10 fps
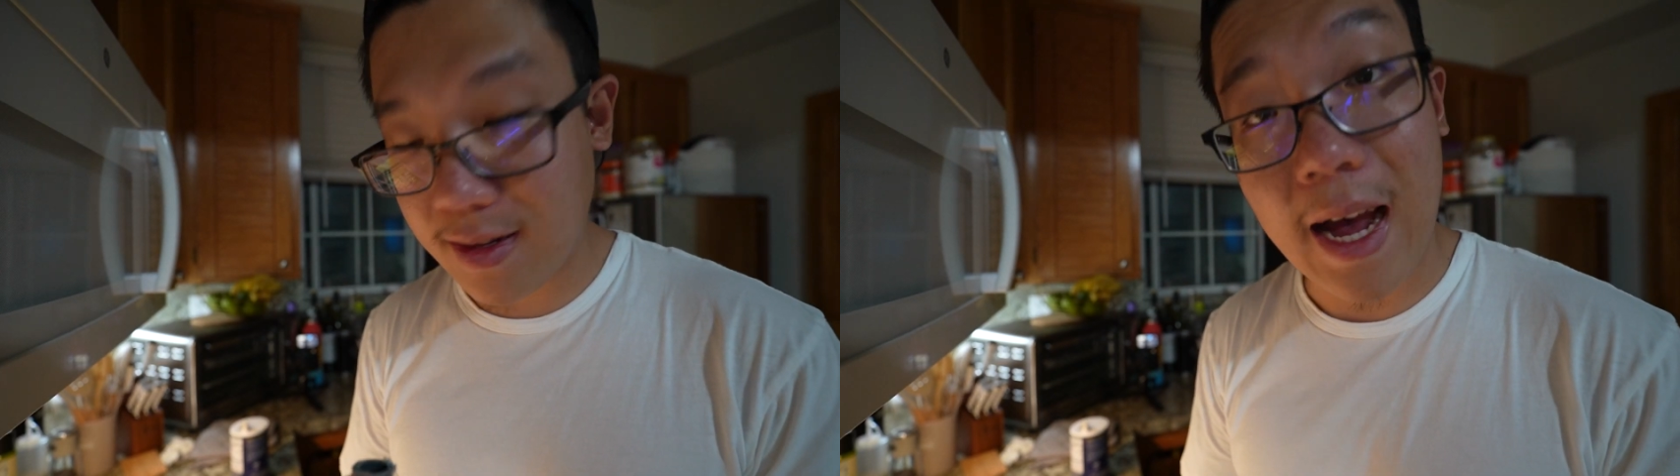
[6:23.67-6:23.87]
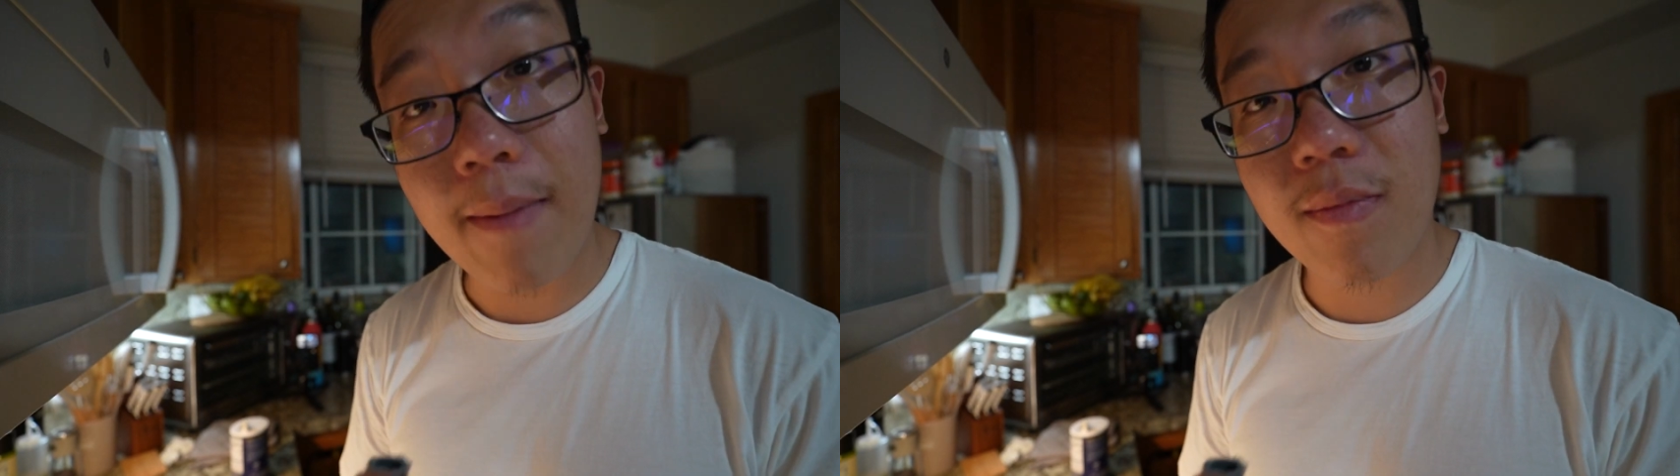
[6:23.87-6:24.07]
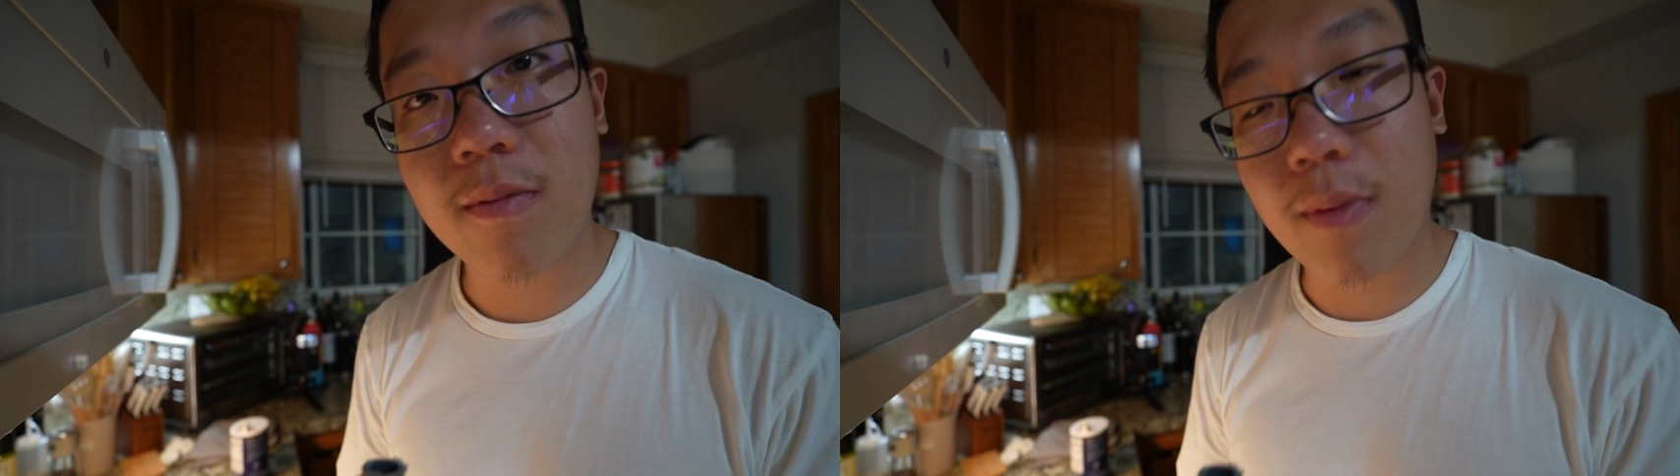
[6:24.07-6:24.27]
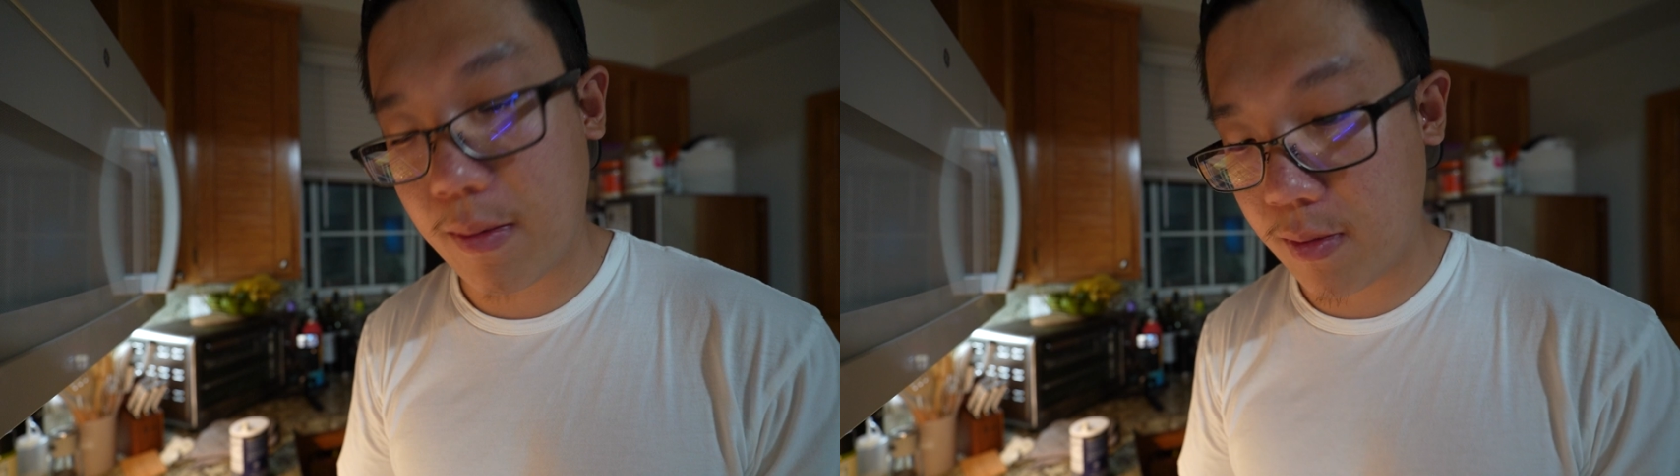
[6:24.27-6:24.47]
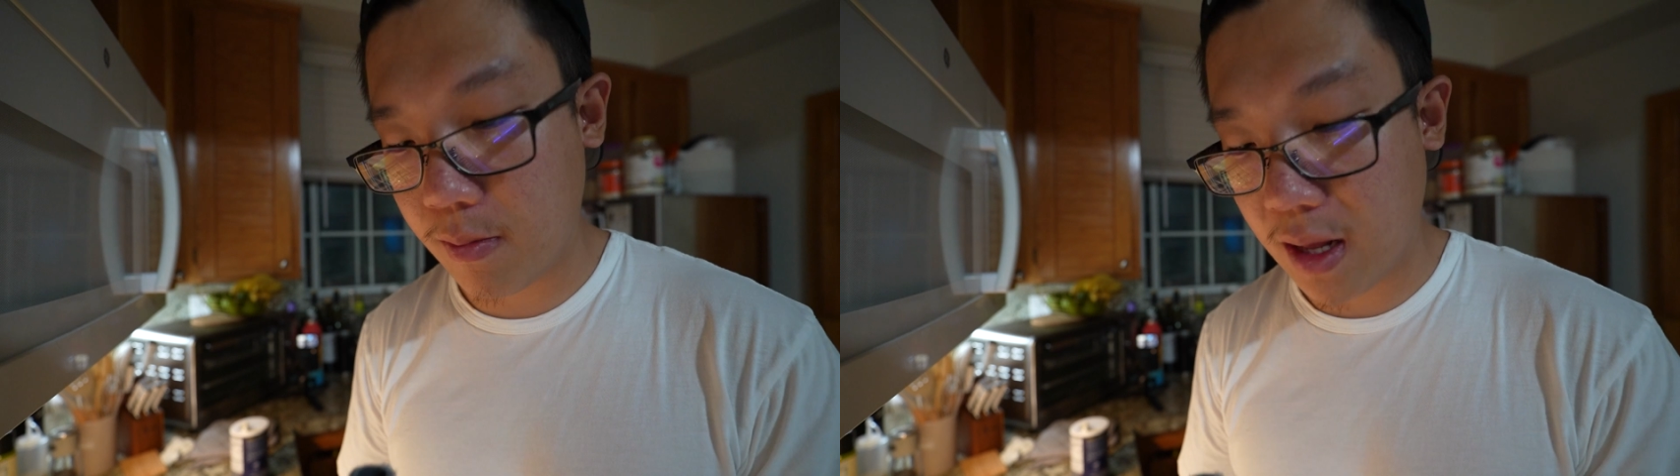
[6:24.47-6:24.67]
tapped this
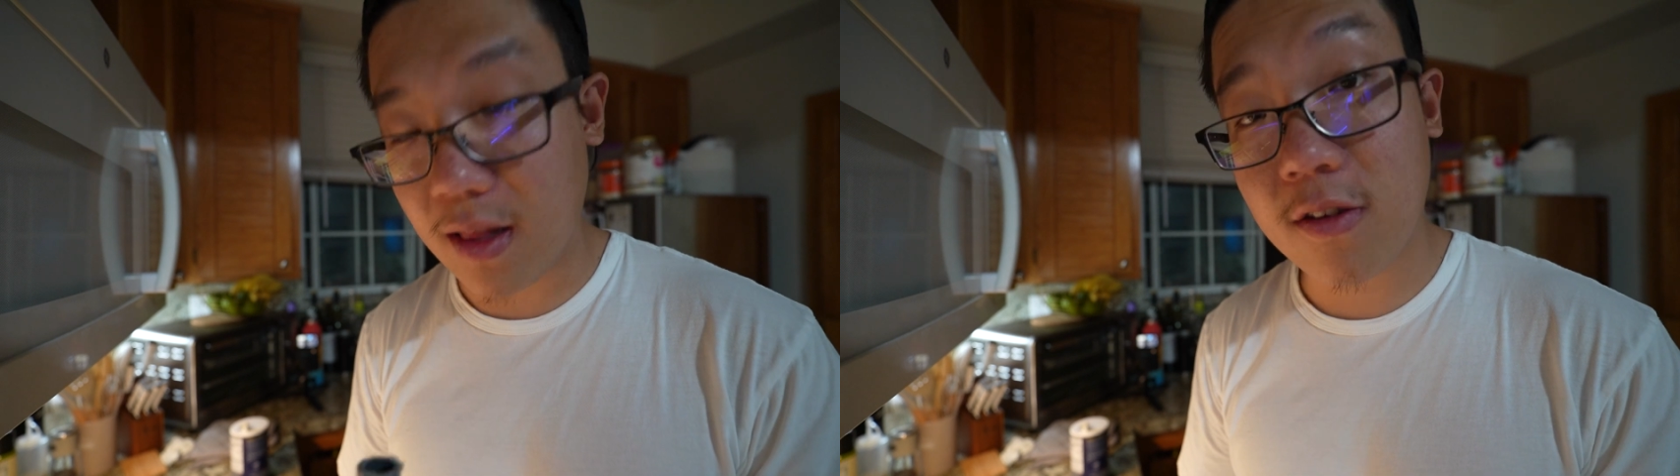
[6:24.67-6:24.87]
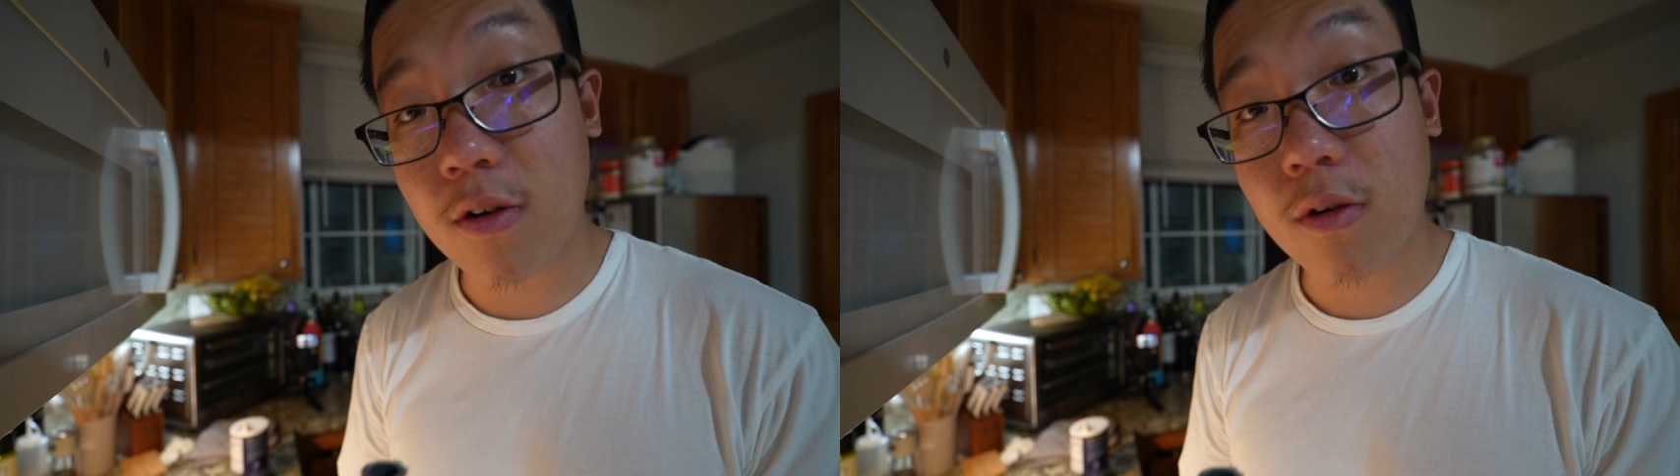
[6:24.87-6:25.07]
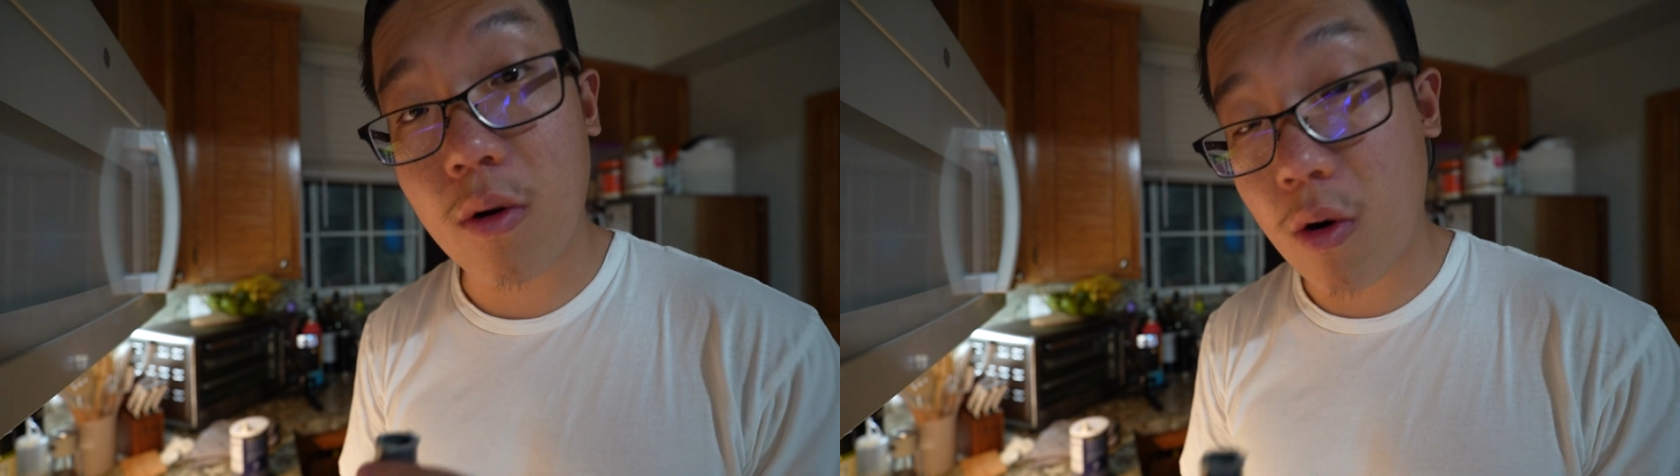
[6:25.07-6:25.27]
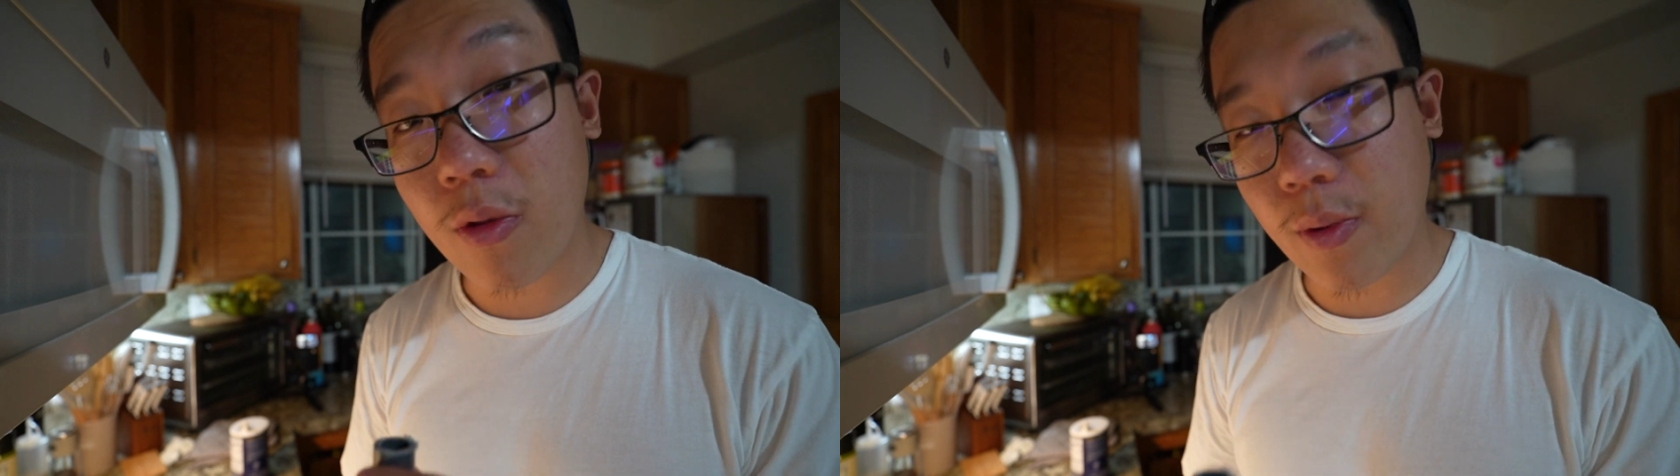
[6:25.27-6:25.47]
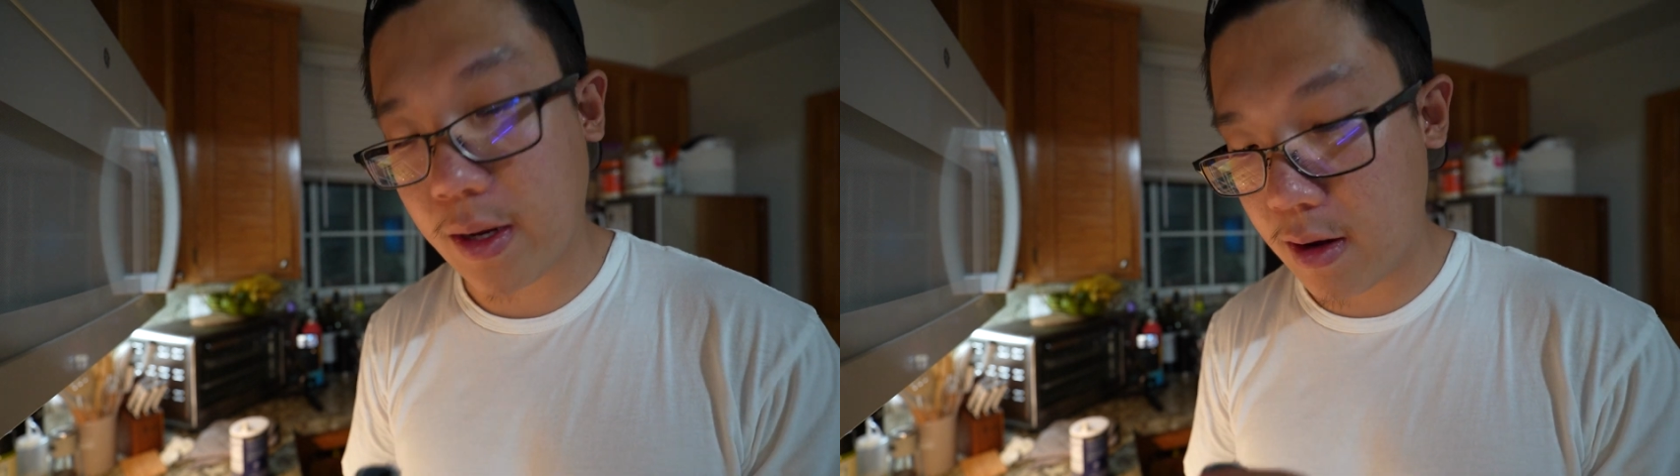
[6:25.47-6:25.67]
pipe and made the salt go all
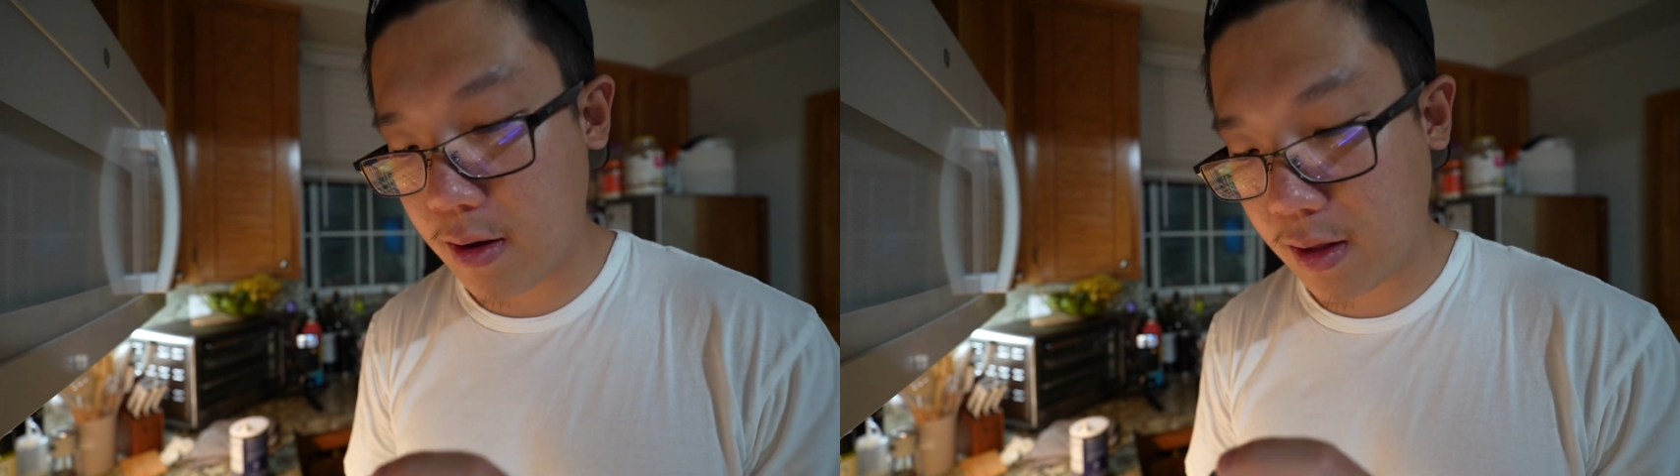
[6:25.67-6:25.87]
the way down.